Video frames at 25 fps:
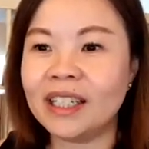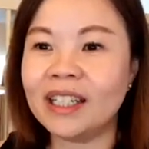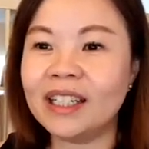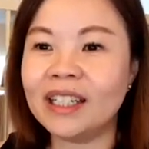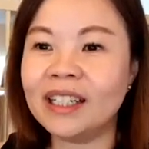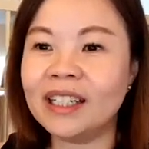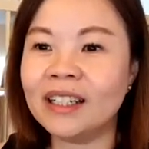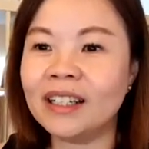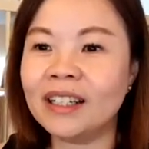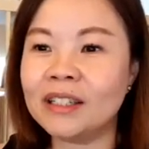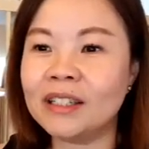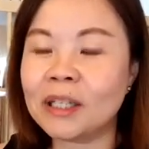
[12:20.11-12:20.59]

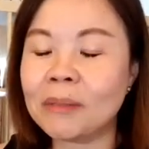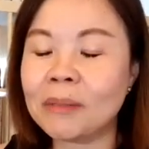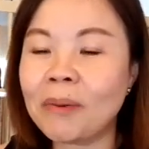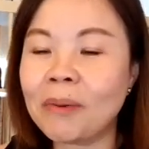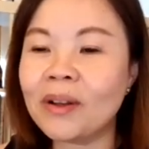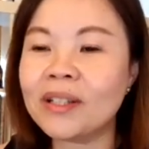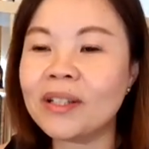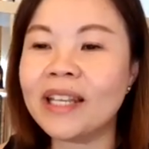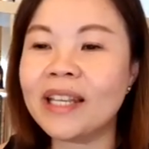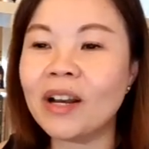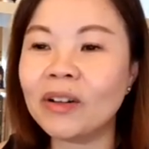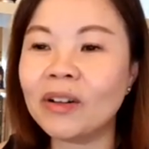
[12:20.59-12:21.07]
It
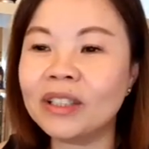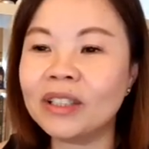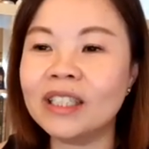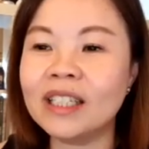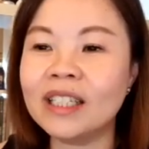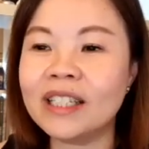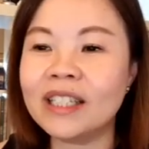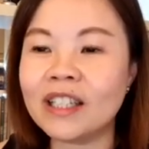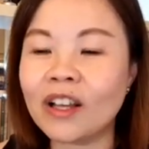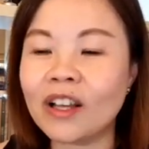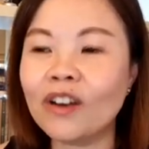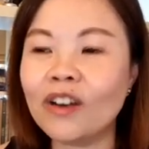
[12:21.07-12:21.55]
supports
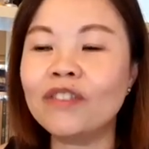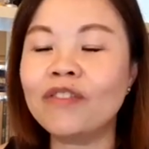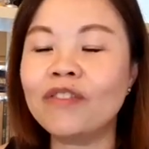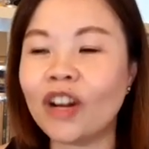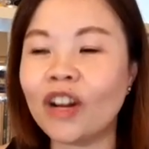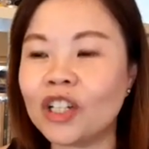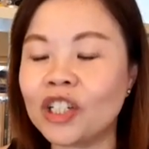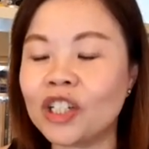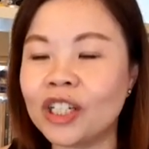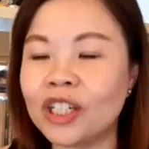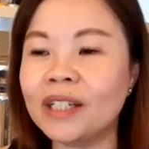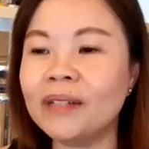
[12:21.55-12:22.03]
healthy cell
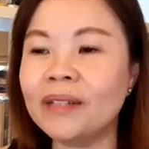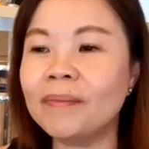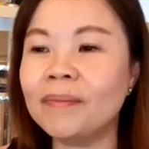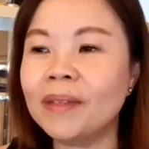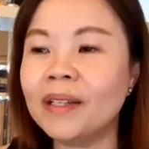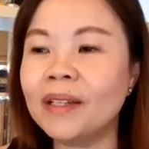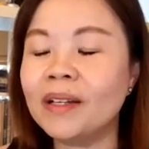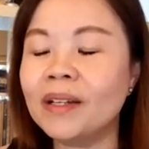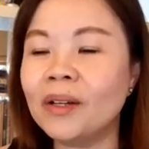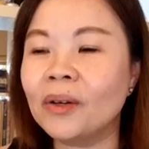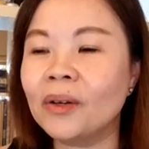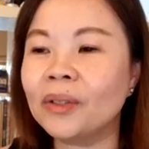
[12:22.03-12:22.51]
function.
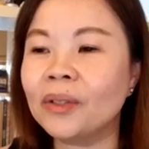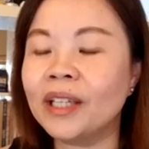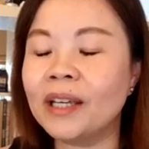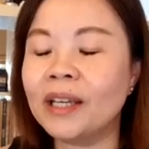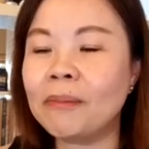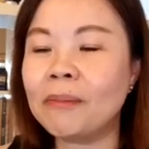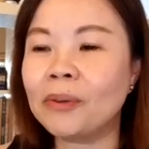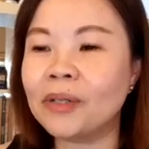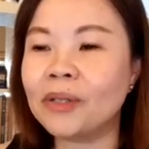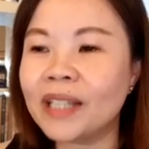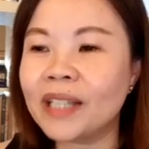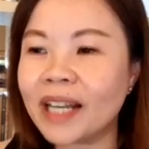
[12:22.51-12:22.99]

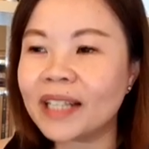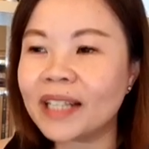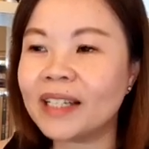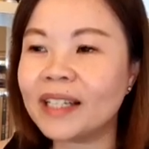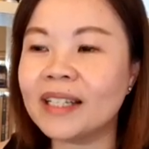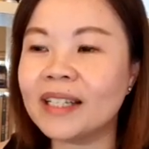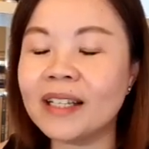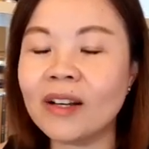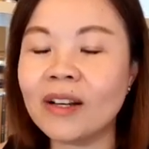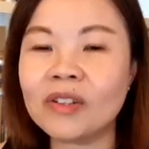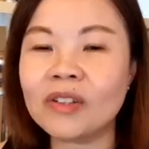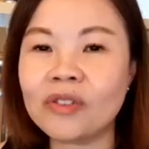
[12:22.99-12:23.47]
Okay,
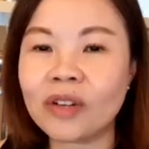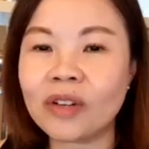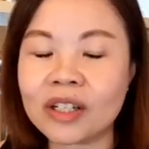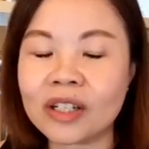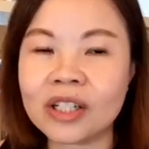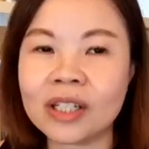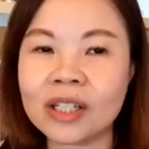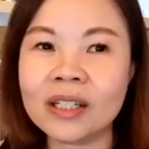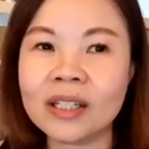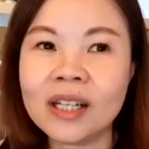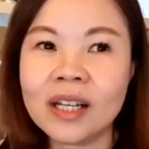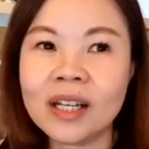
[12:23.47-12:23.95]
protects the cell
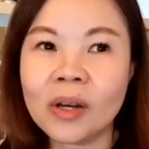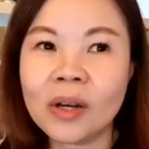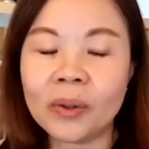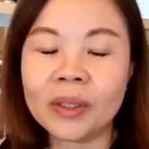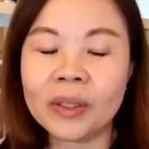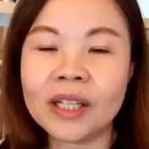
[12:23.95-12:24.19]
structure.